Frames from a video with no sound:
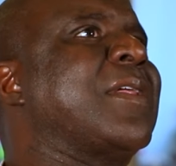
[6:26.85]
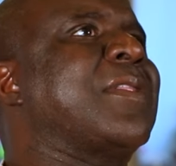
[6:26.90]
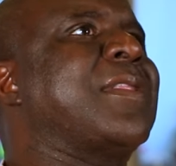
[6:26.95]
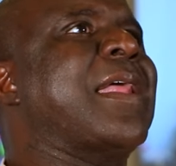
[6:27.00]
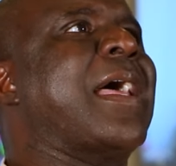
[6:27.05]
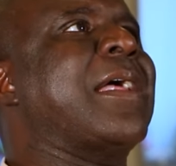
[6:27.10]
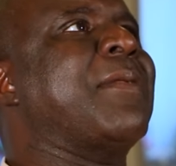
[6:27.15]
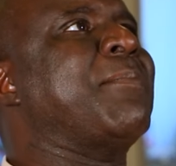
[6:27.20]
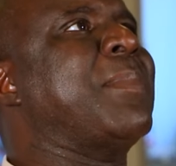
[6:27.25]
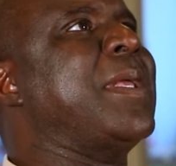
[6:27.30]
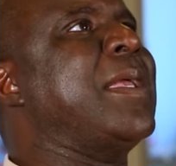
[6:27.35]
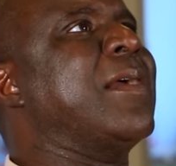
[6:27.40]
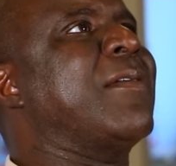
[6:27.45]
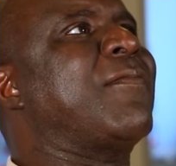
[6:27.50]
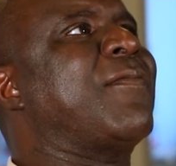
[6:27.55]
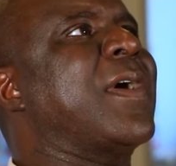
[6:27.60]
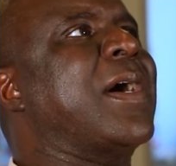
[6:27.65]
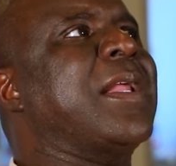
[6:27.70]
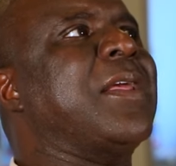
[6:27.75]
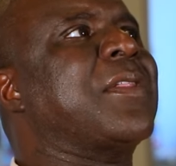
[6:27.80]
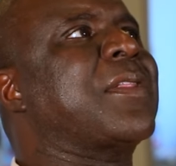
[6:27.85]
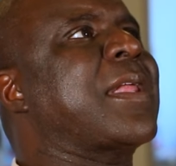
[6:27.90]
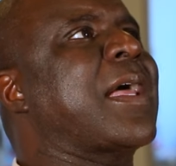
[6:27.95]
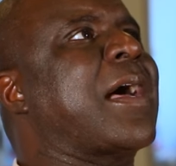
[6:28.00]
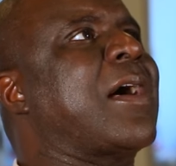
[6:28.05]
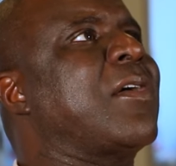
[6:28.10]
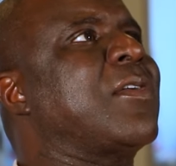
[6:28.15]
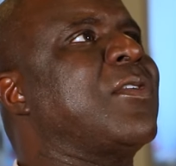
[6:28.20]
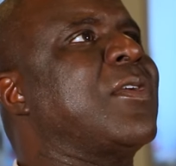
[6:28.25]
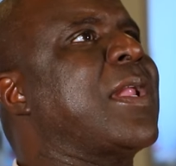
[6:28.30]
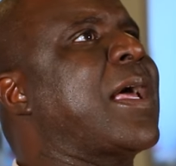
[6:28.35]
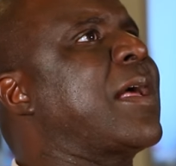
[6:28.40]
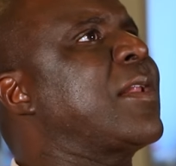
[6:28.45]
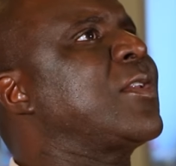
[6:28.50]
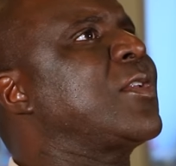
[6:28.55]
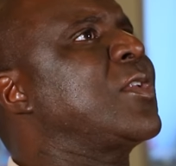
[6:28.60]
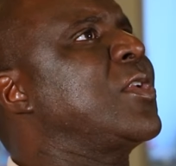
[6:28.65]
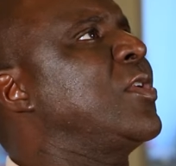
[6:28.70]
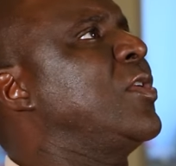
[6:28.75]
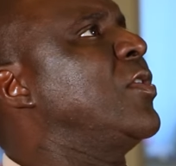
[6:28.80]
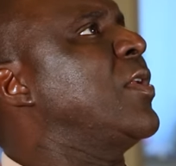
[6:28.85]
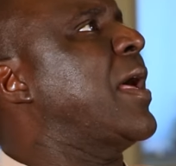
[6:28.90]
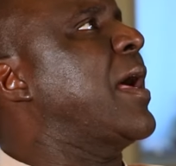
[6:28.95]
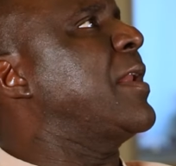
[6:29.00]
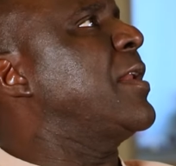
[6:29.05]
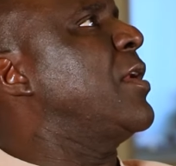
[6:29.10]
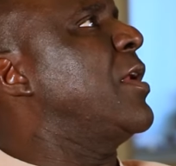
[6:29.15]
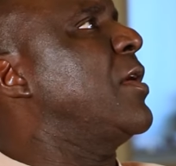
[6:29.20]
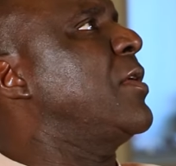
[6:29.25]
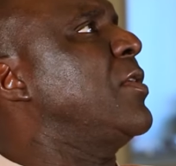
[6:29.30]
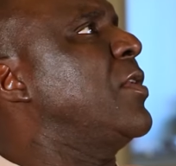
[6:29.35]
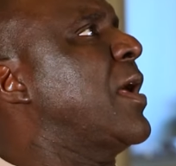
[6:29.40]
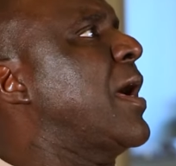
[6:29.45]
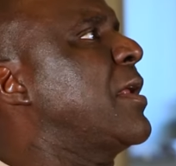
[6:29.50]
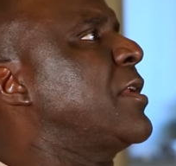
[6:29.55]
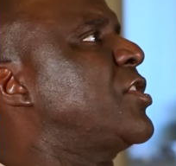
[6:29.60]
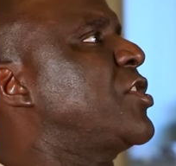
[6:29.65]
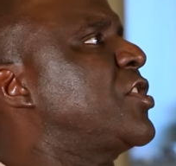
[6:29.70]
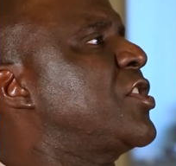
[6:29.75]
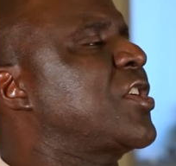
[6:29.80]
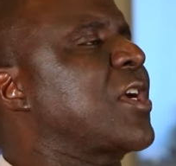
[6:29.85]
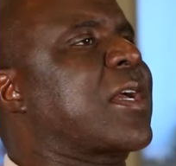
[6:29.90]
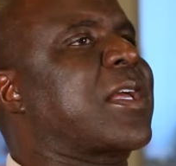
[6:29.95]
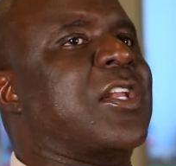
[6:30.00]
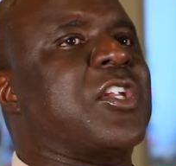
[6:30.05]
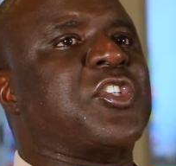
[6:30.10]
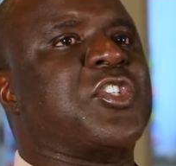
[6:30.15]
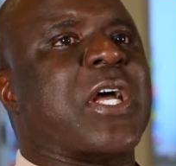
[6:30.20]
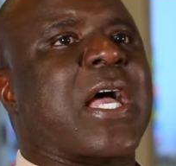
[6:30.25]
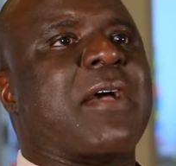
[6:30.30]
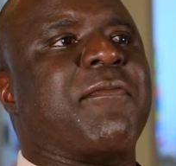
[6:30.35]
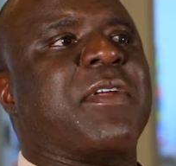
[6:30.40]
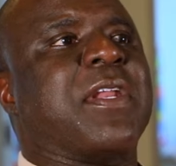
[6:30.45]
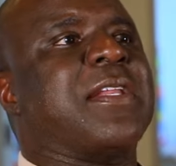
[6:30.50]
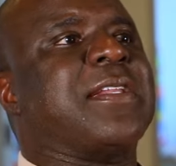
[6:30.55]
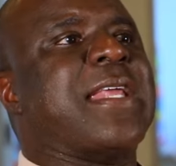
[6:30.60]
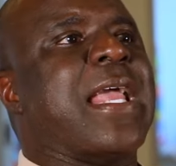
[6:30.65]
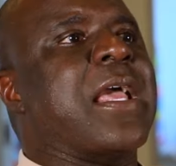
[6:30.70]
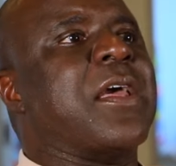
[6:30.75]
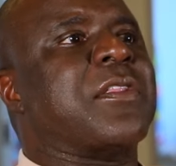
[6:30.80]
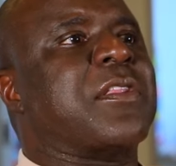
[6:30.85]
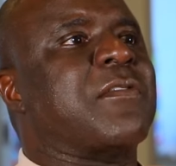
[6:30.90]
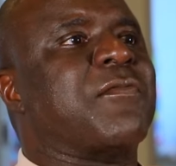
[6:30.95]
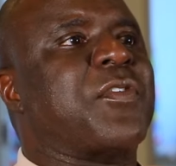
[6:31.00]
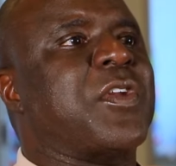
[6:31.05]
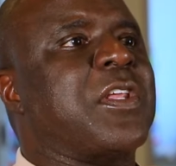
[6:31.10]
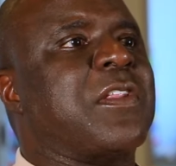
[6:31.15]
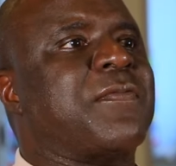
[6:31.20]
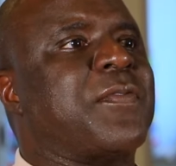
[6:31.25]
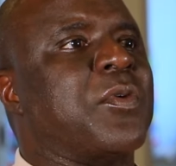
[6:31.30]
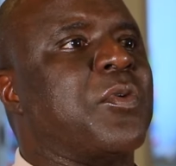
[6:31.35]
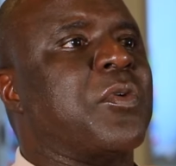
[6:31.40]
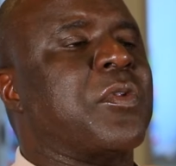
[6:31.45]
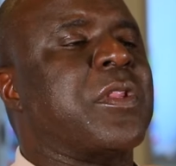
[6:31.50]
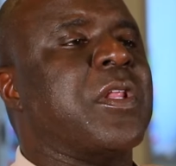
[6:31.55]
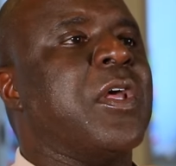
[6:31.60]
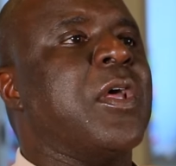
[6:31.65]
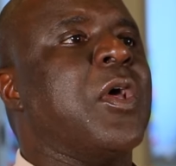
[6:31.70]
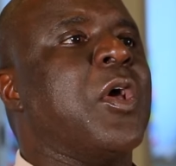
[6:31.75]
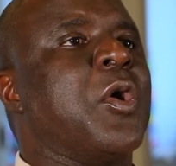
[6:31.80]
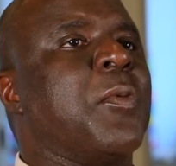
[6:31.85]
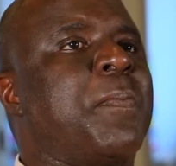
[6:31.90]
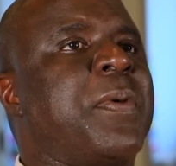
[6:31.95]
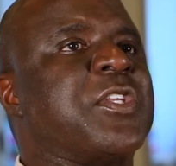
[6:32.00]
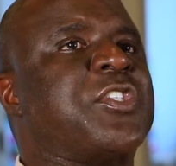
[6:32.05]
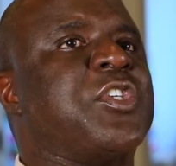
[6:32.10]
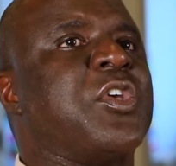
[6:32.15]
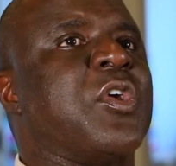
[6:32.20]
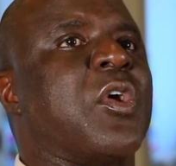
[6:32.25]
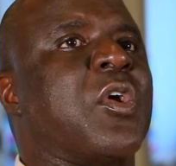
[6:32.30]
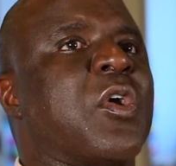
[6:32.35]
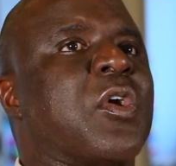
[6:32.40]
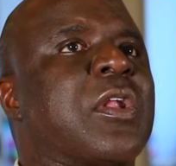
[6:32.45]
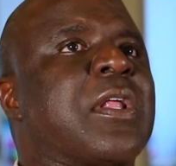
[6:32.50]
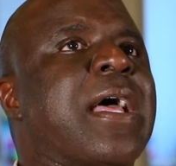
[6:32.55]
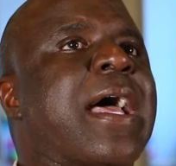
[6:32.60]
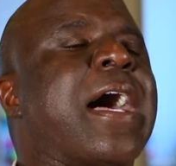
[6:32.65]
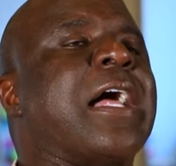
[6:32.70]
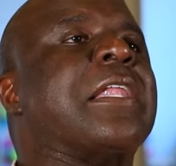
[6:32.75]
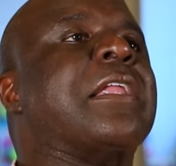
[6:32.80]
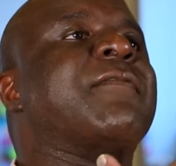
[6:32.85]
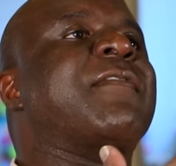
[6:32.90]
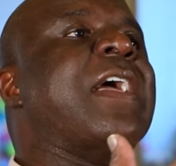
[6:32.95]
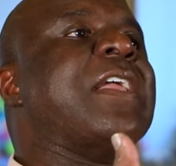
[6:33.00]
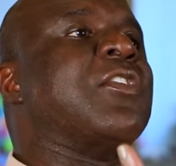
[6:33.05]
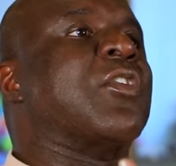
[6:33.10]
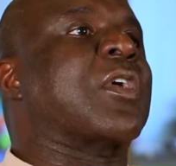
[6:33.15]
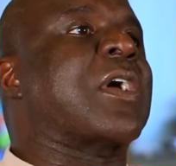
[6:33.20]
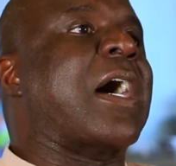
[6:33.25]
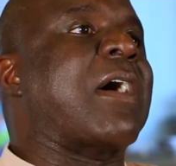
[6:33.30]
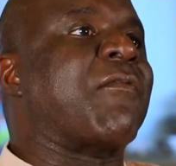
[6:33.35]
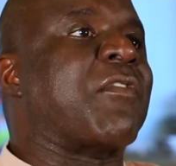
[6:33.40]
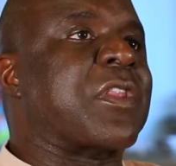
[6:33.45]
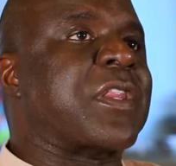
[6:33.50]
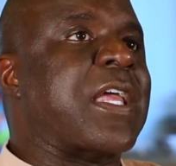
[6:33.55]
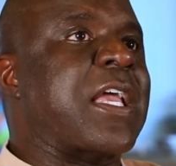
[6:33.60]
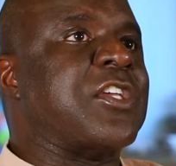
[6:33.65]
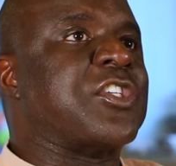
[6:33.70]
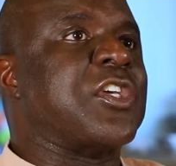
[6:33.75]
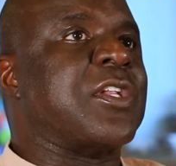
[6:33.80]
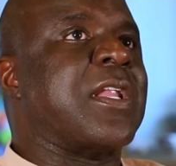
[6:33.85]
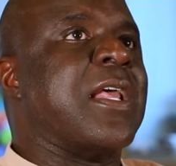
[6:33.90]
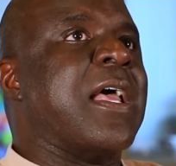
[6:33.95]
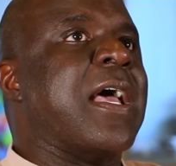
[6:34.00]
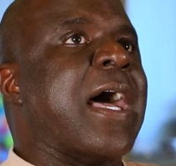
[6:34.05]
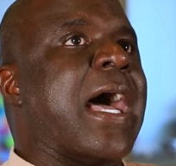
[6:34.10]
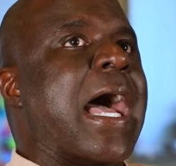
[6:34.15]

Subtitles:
It's not being funny style. You're not chucking and driving and dancing for these fools, but you're elevating your conversation.